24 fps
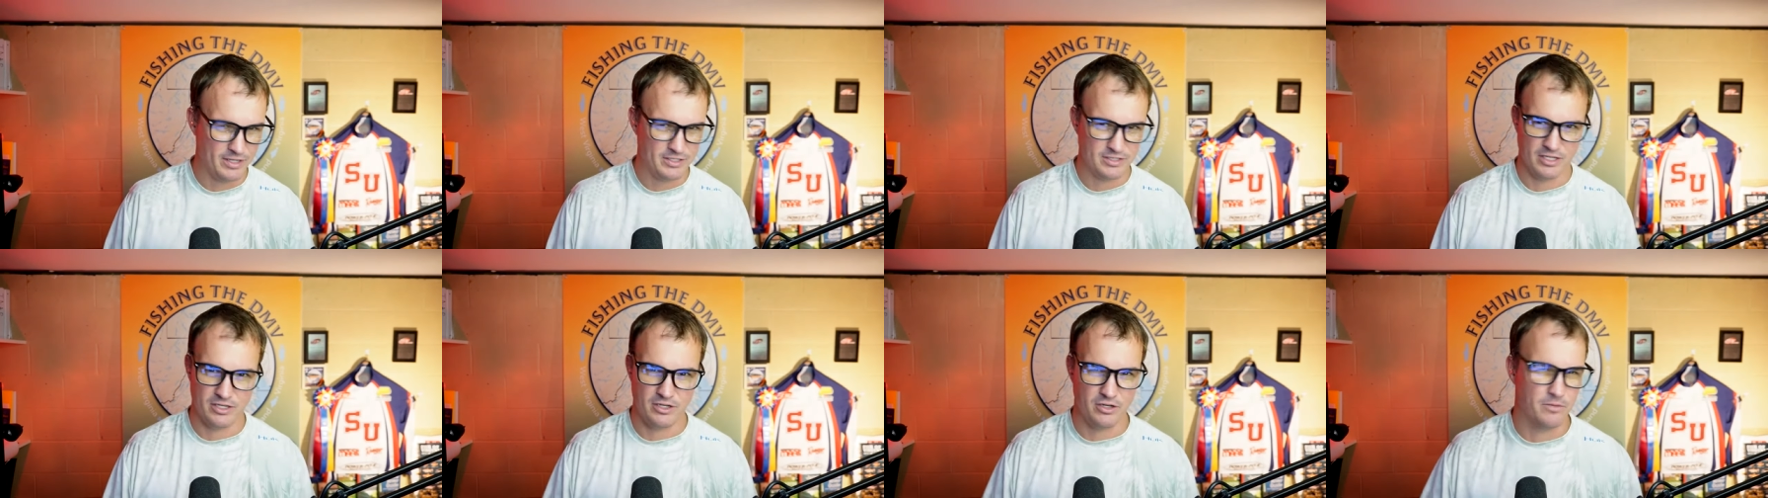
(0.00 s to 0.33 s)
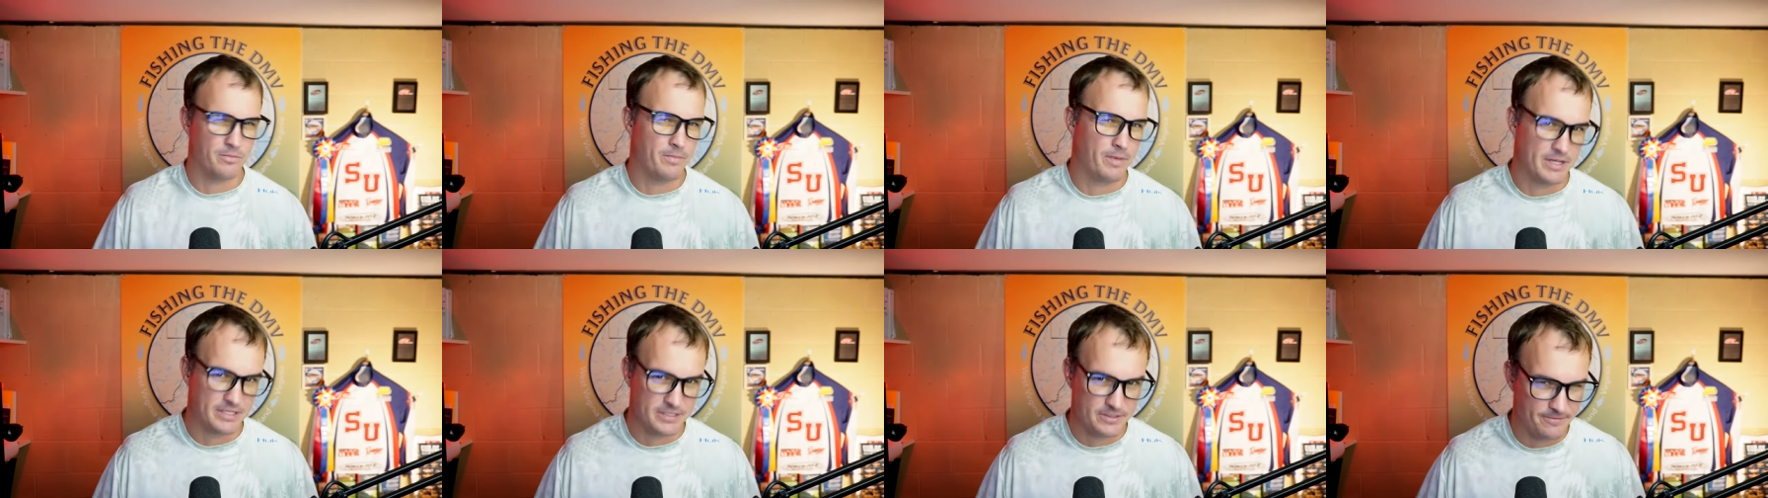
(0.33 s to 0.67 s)
It's like
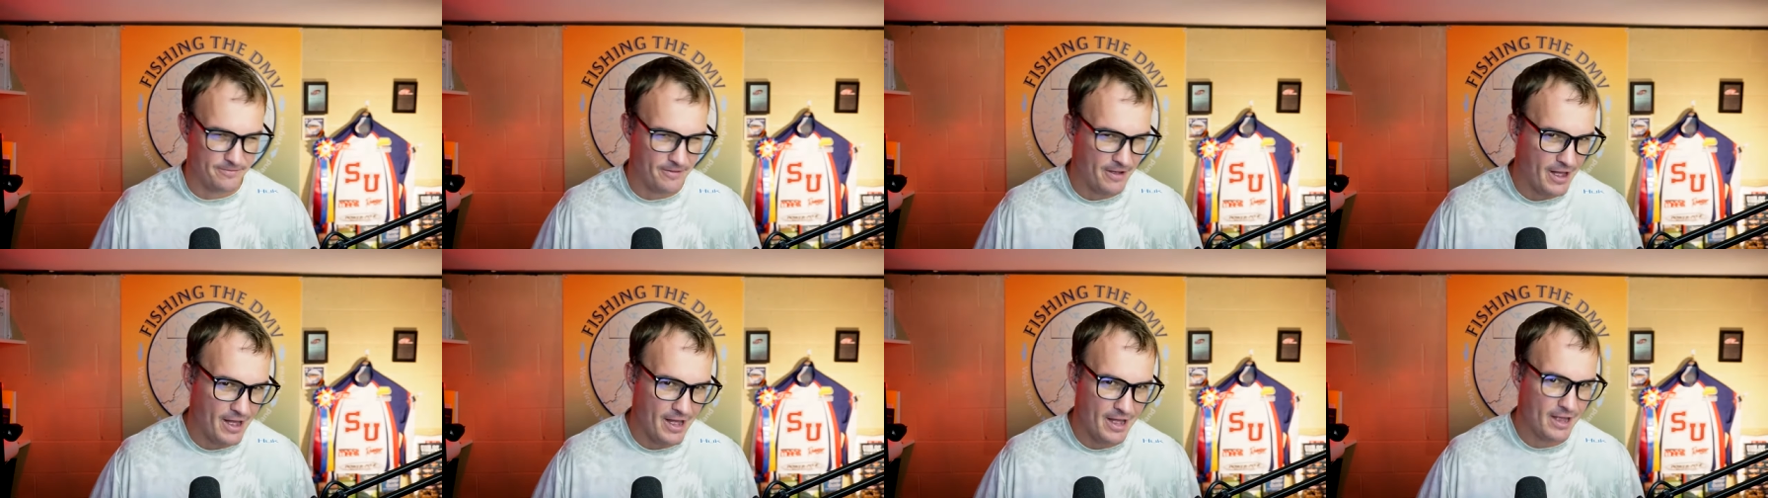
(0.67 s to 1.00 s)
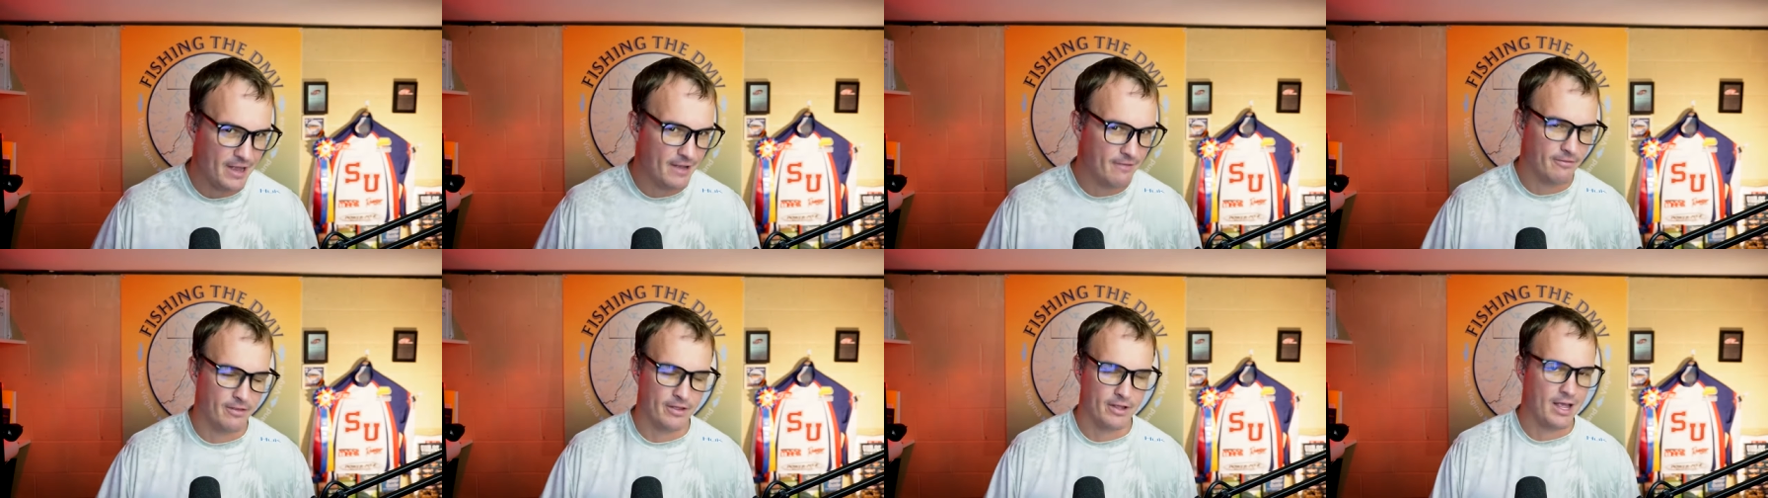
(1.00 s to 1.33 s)
your best
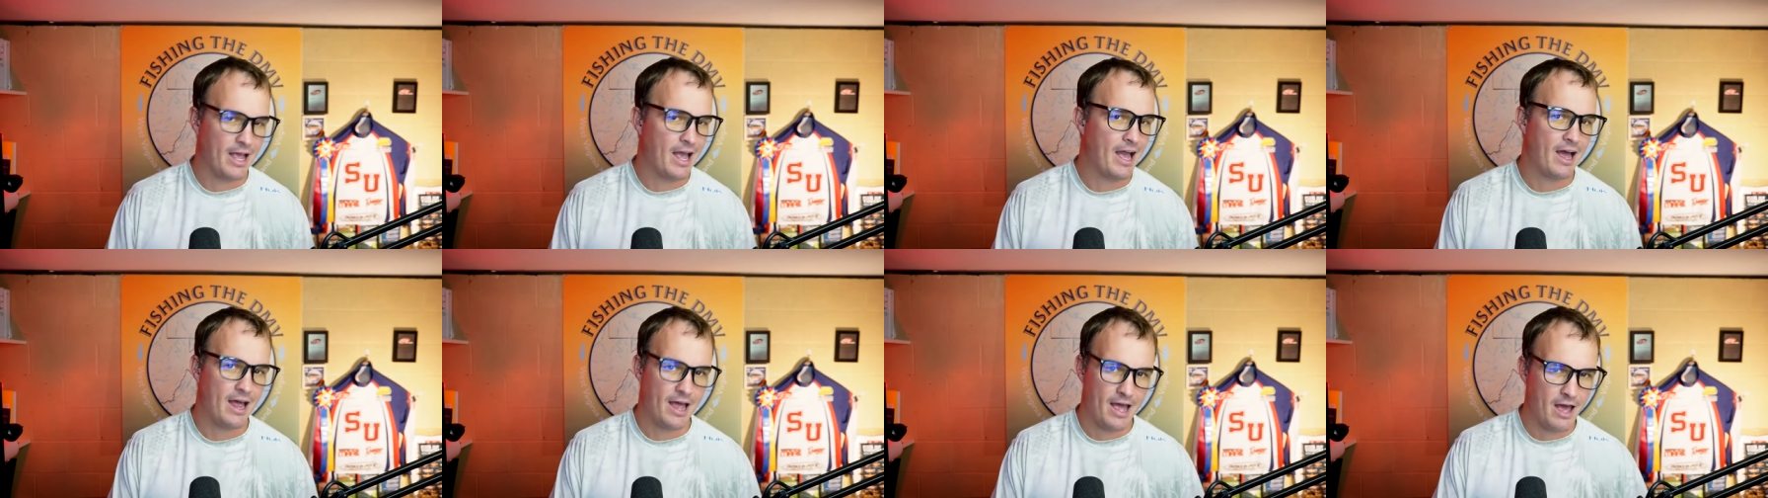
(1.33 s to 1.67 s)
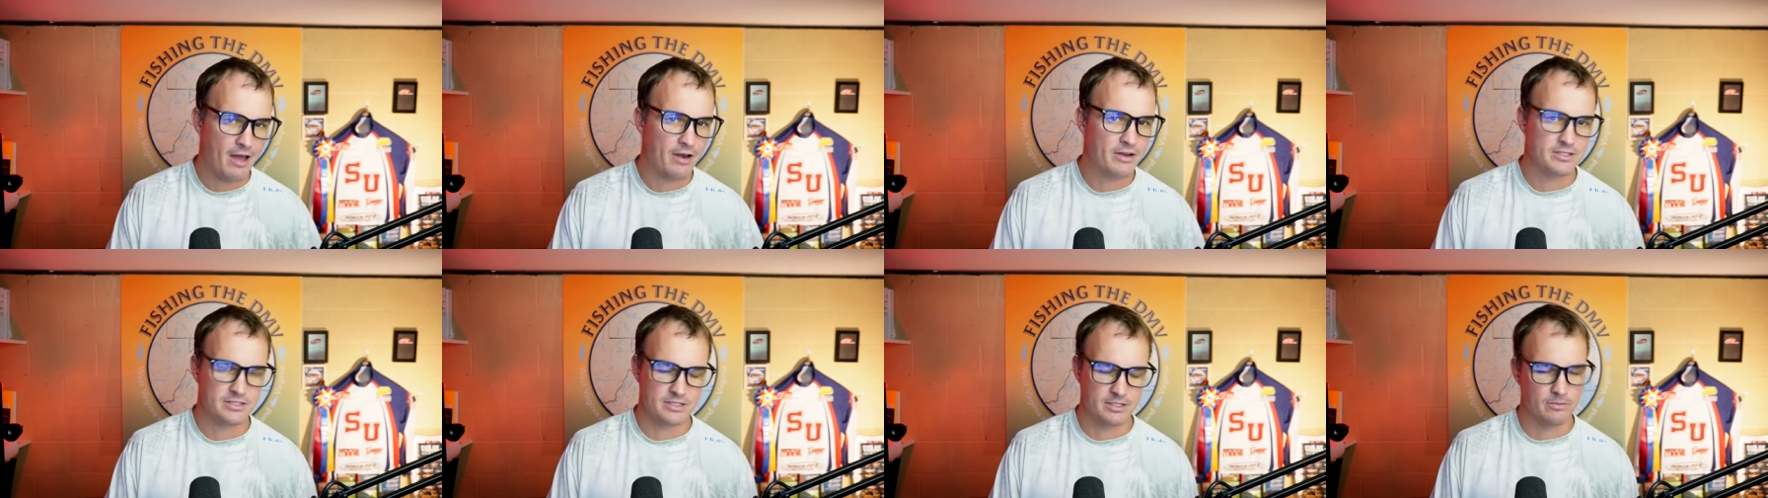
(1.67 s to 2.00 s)
five. Like how
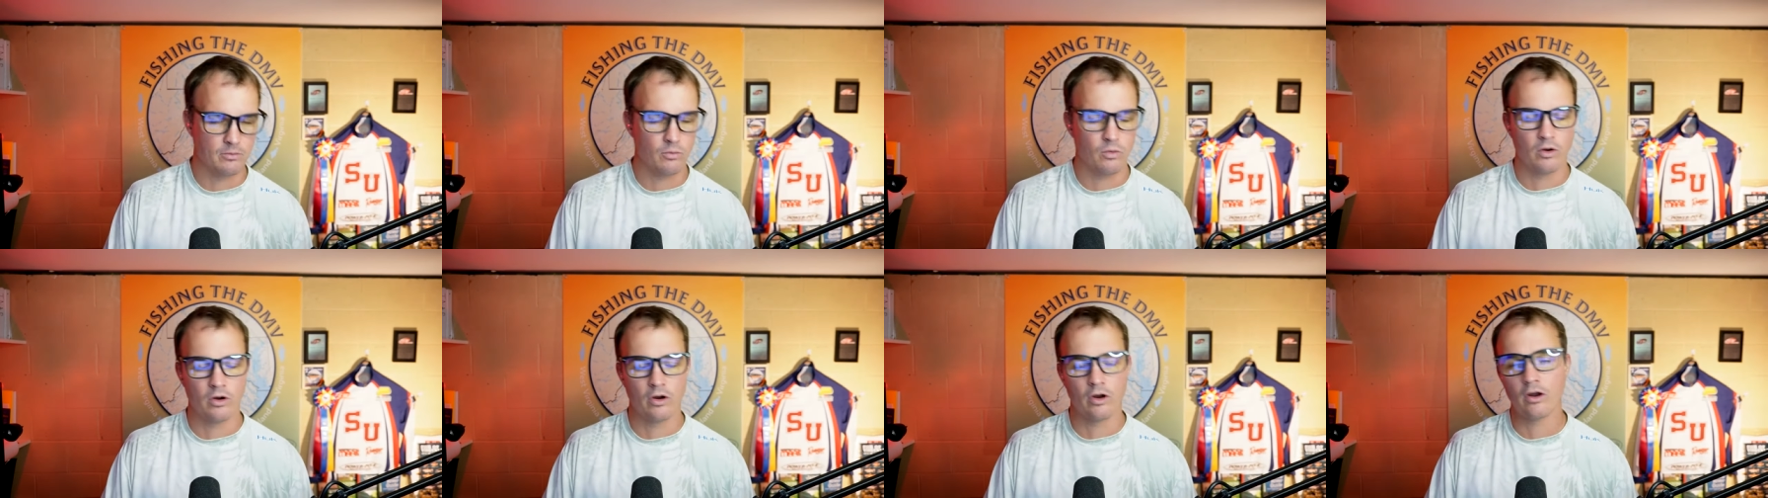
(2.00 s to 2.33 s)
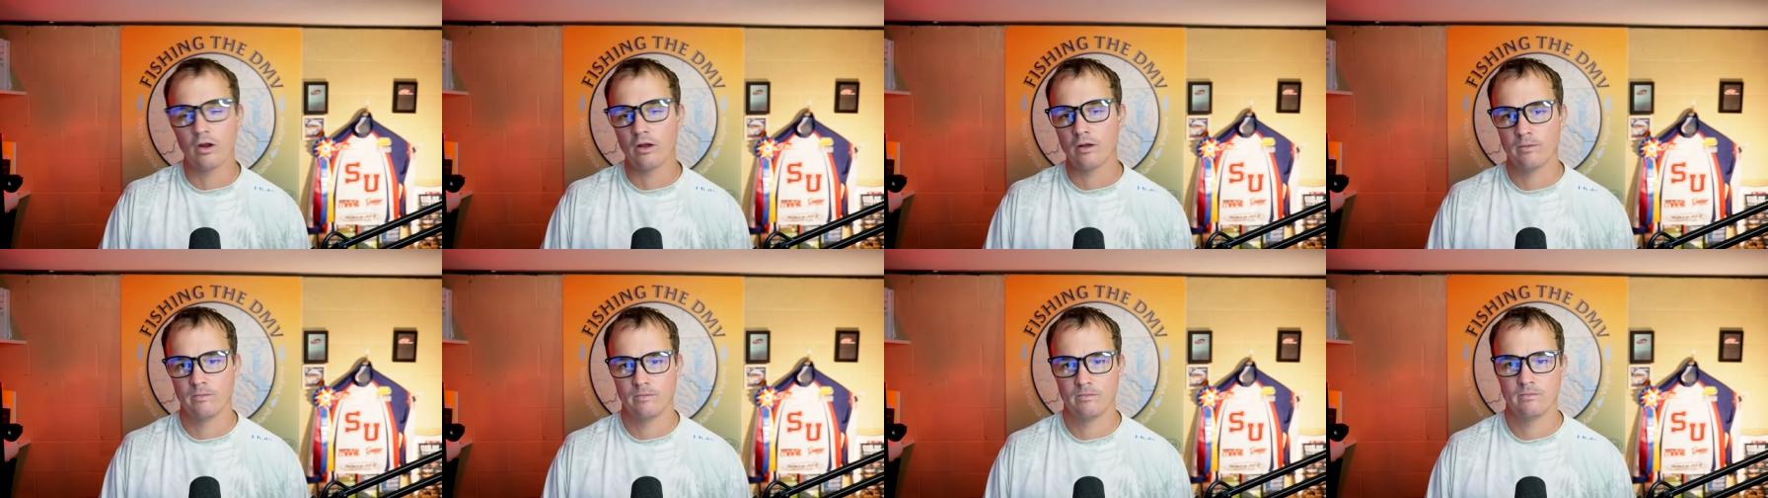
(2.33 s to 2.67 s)
how does it
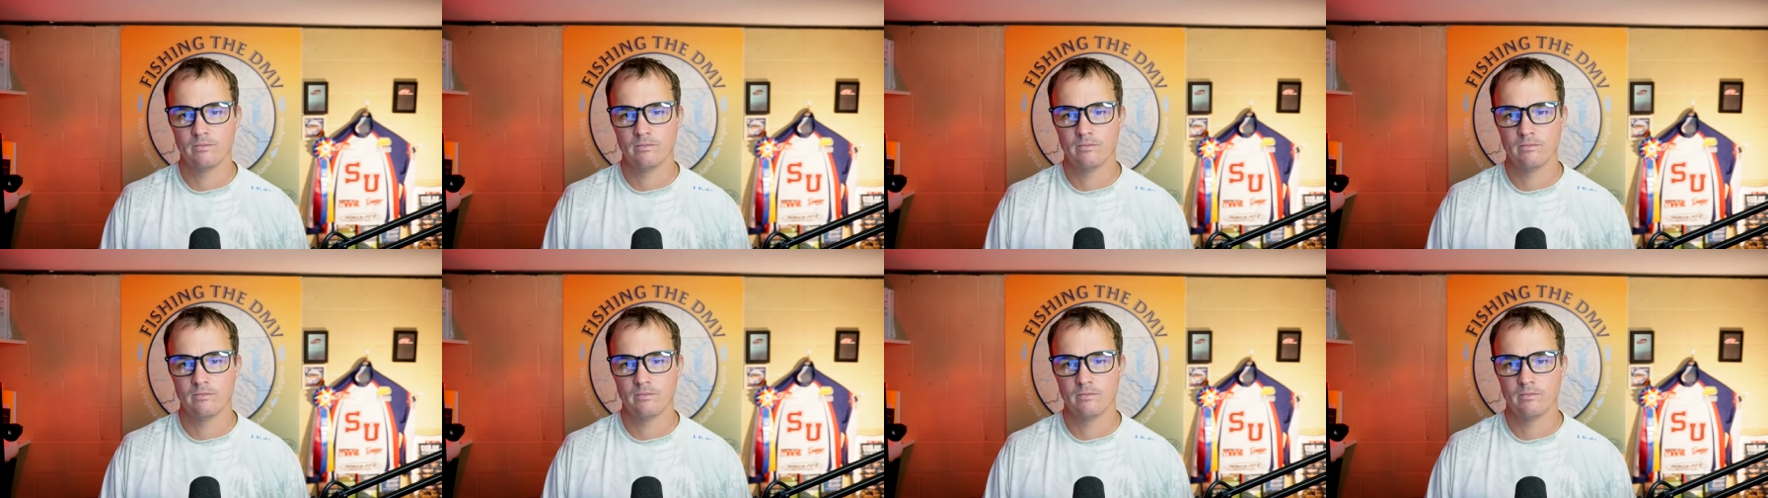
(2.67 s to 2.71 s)
work?